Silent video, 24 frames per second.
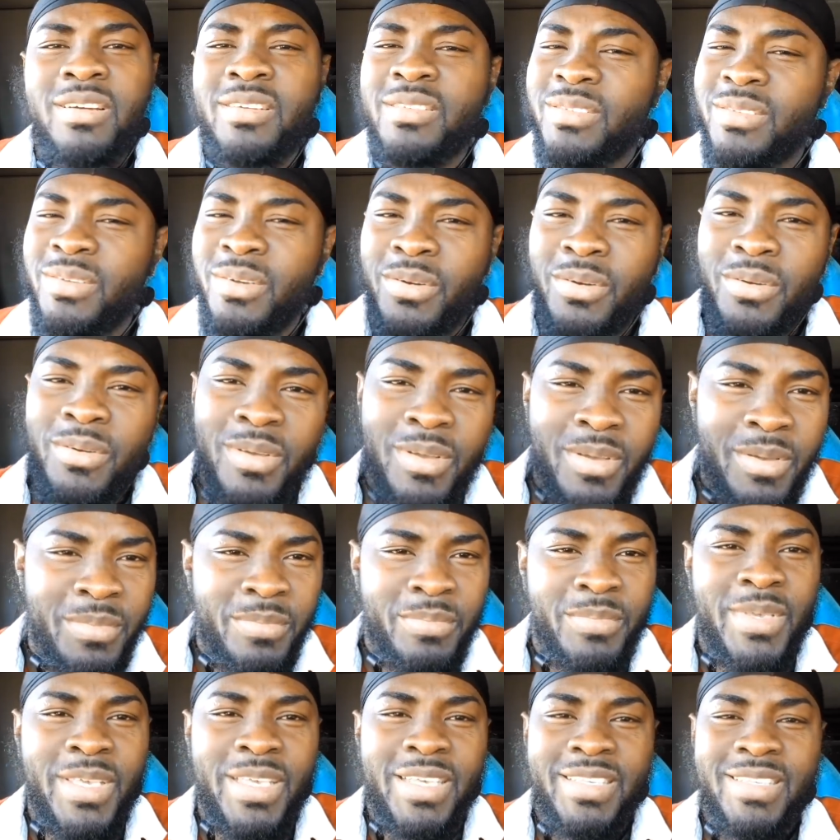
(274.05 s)
So
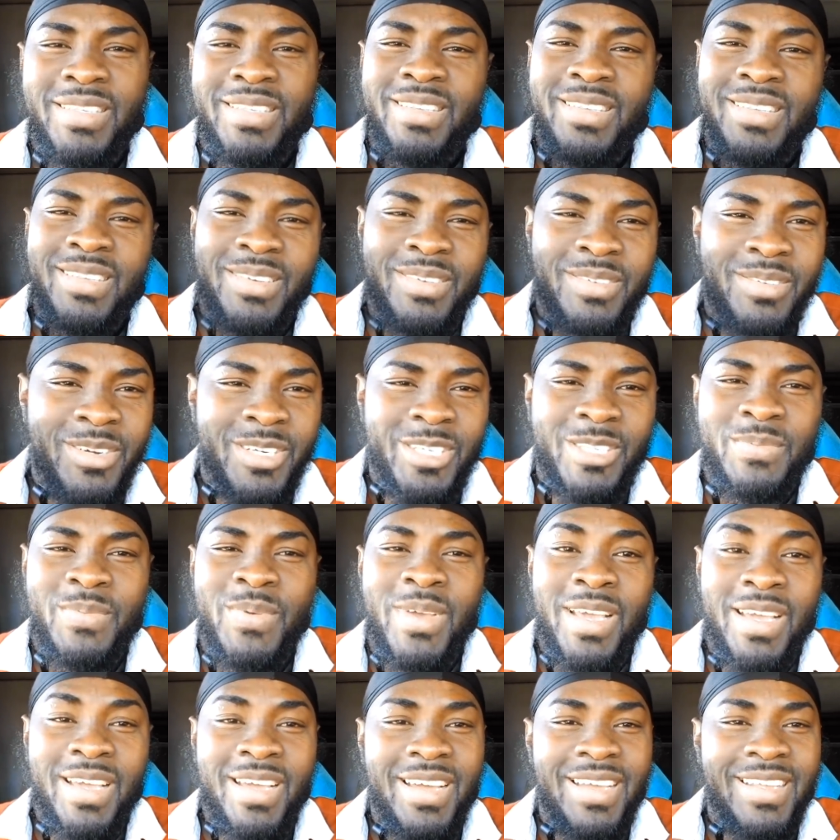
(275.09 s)
peace,
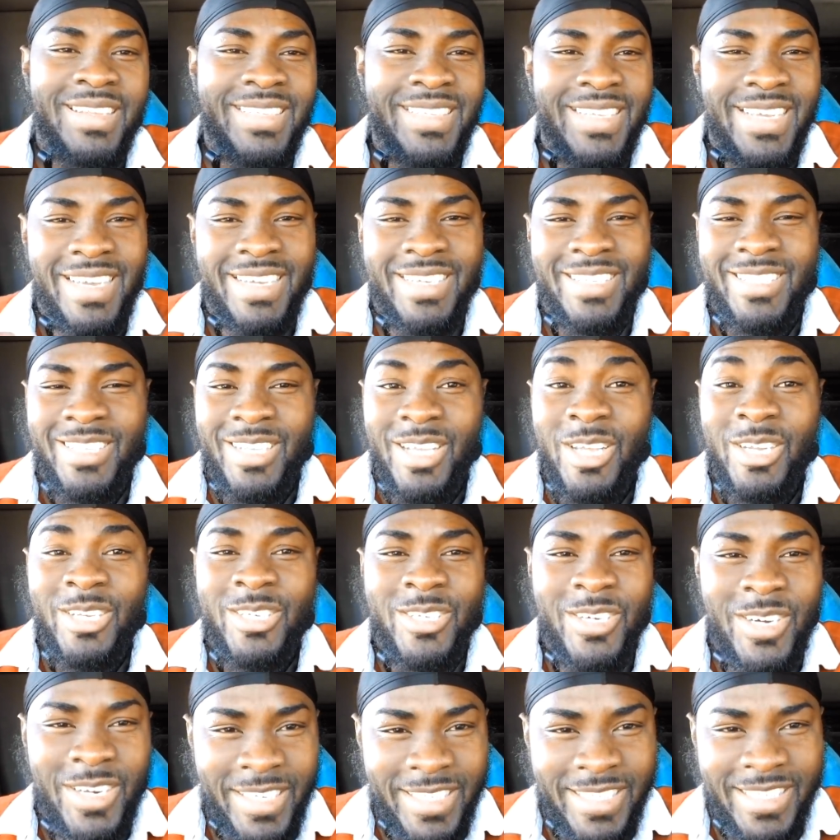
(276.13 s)
respect, and thanks.
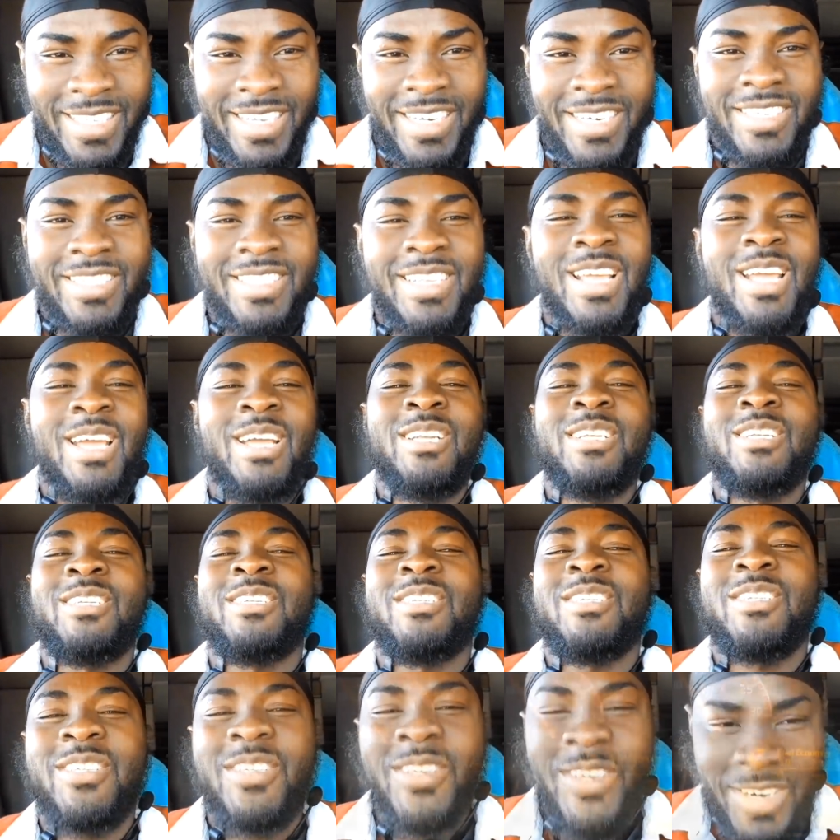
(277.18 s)
Choice
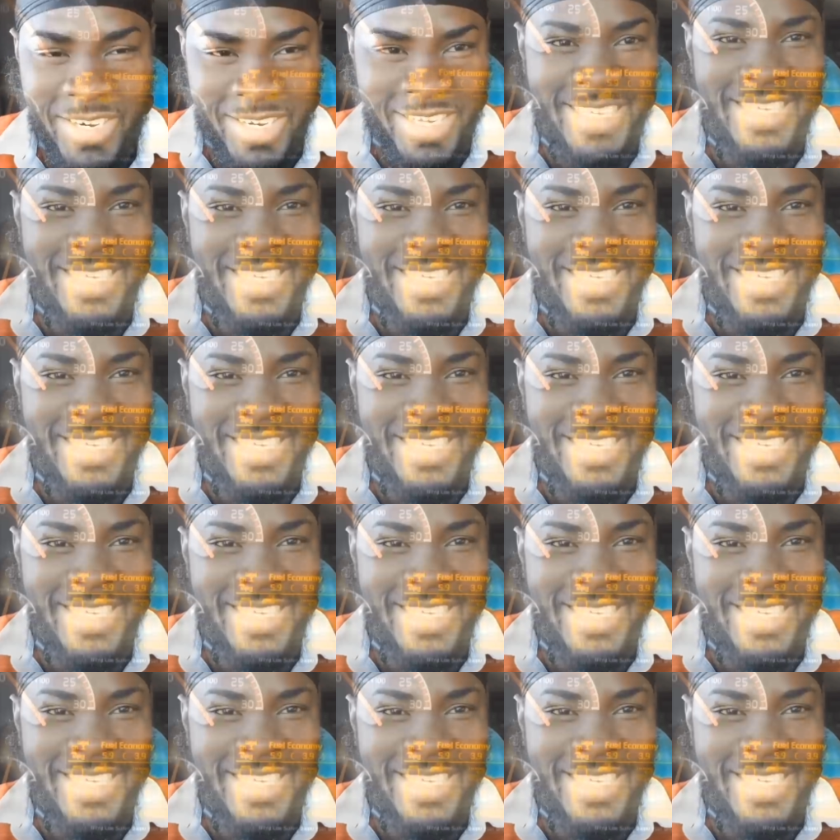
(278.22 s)
truck.